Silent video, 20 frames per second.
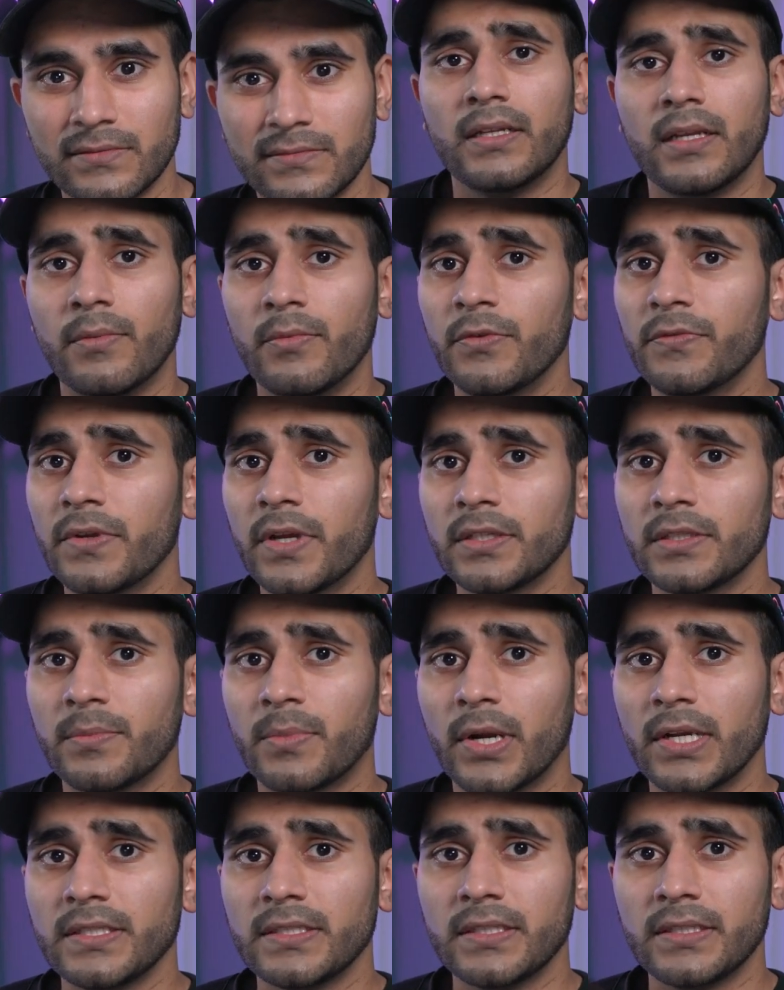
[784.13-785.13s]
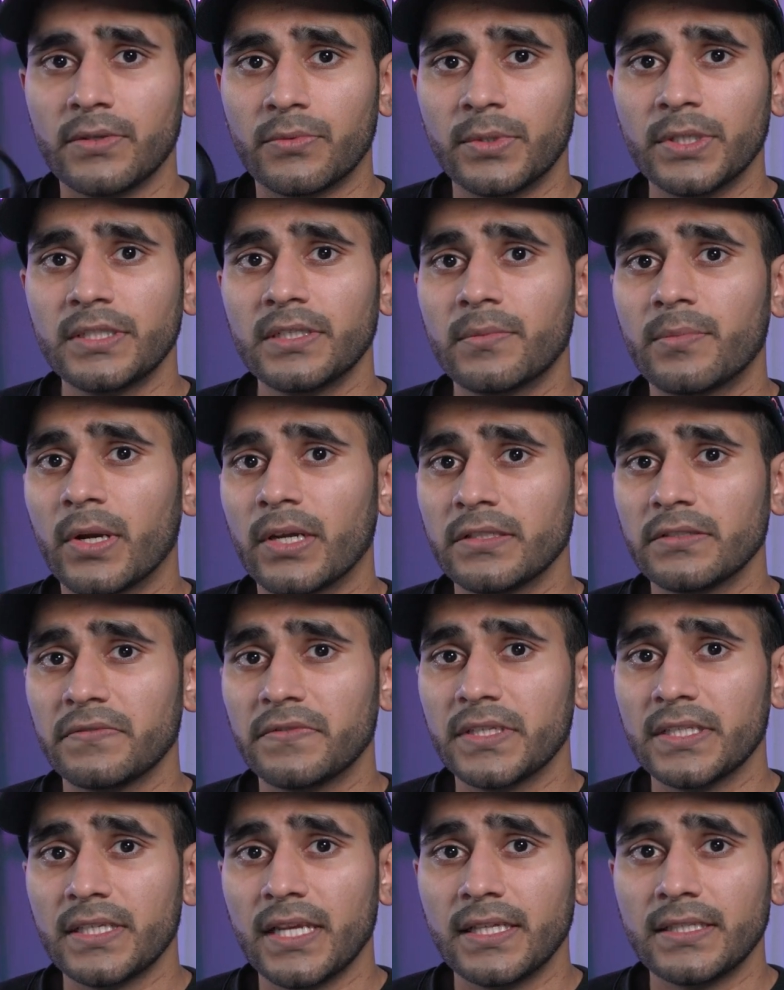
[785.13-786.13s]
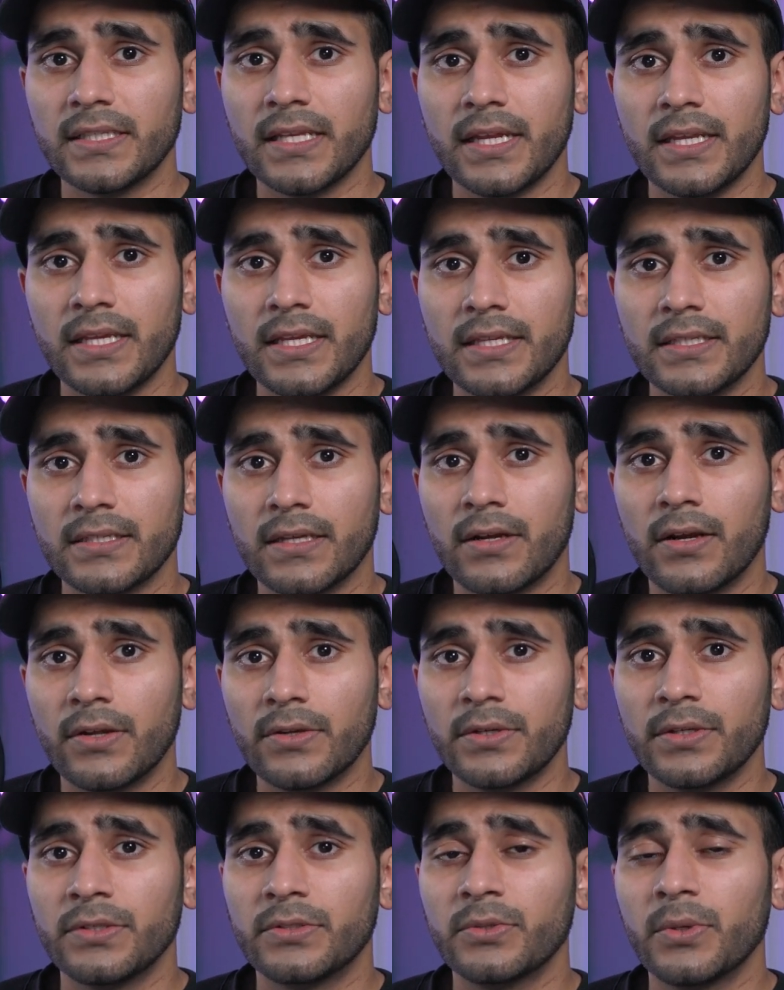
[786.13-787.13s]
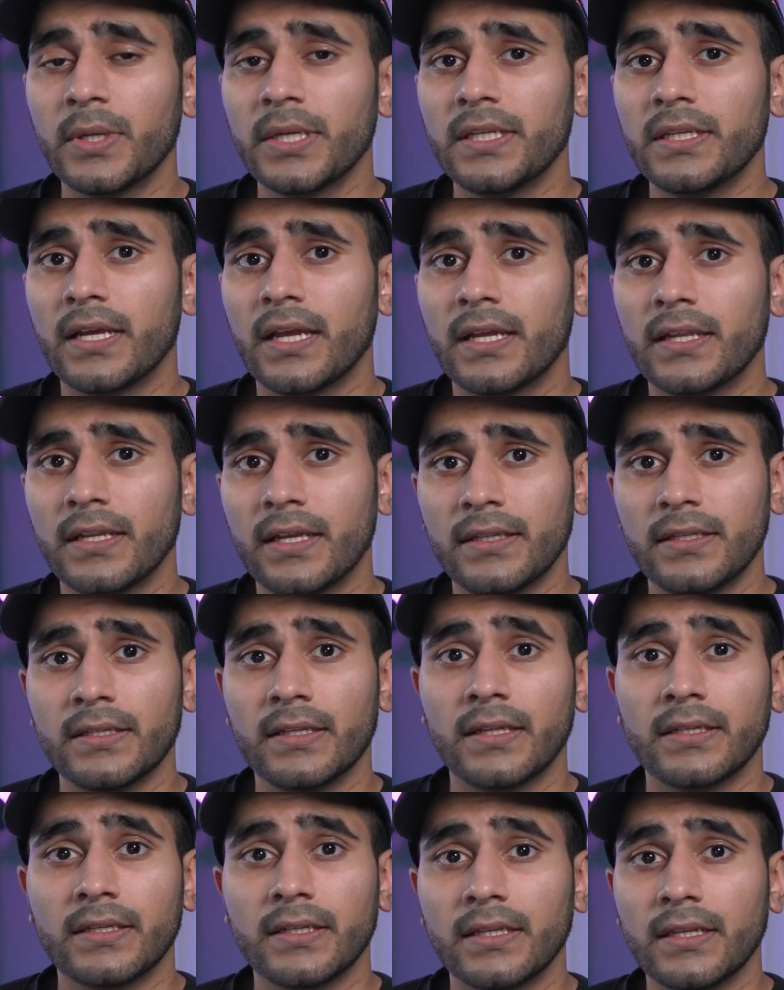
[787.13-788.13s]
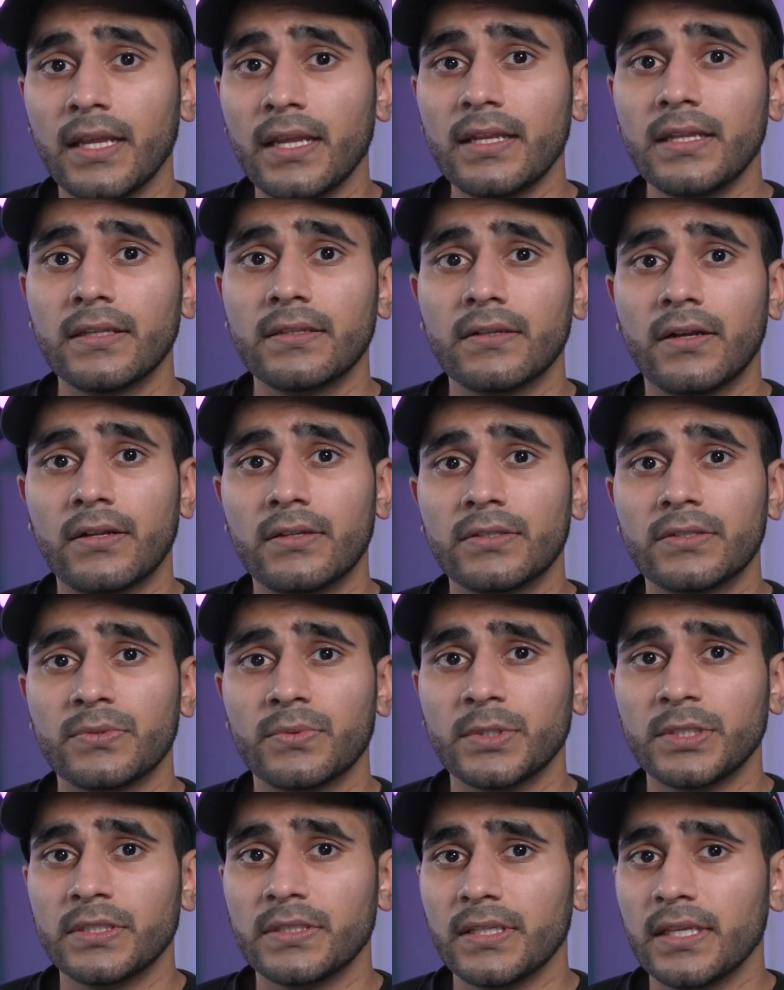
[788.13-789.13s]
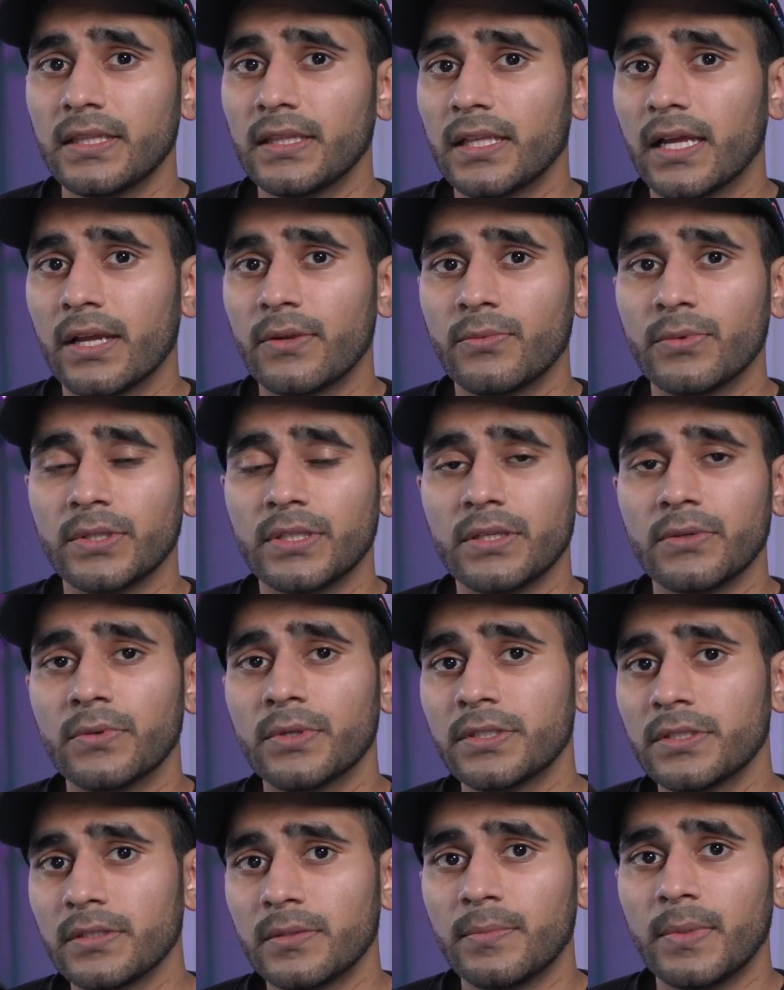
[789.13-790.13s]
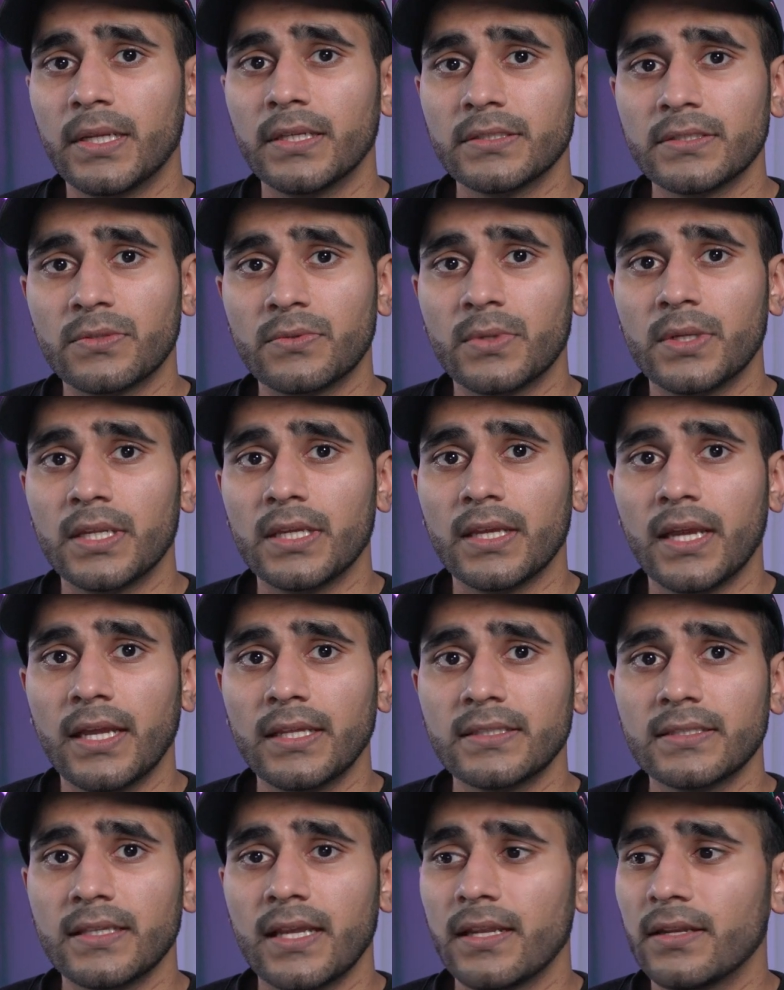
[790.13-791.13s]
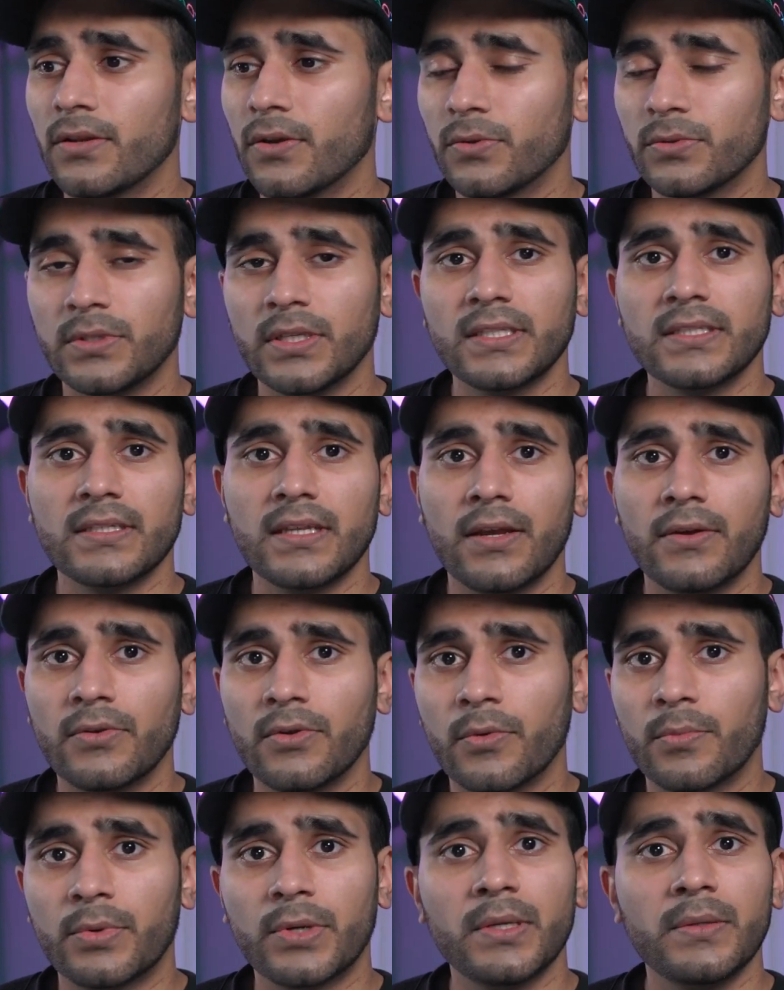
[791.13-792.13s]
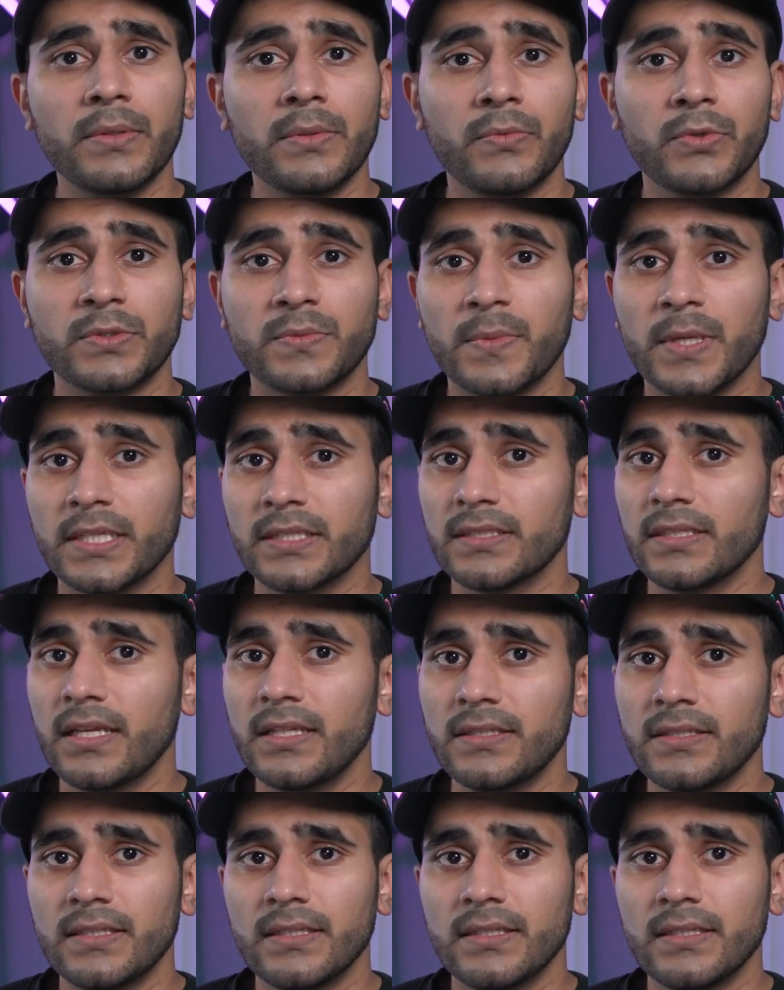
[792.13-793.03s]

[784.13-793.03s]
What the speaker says: Now moving on to pricing, the retail price of this headset is $129.99 Canadian dollars, which is in line with the original Pulse 3D headset. No discount, no premium, which makes sense.